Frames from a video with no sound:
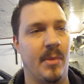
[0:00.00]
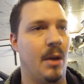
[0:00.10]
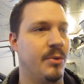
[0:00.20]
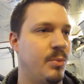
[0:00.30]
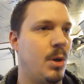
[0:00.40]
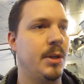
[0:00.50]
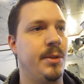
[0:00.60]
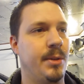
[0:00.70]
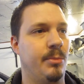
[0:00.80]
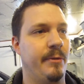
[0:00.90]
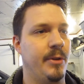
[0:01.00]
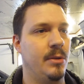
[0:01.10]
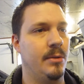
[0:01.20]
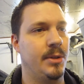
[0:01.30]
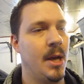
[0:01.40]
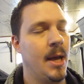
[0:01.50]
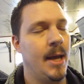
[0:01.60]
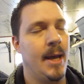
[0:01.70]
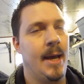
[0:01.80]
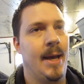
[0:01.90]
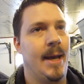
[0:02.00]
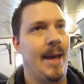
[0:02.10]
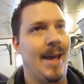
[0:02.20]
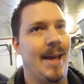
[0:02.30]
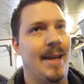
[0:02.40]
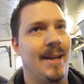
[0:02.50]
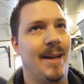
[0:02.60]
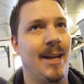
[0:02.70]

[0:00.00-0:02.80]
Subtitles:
I was watching some reviews and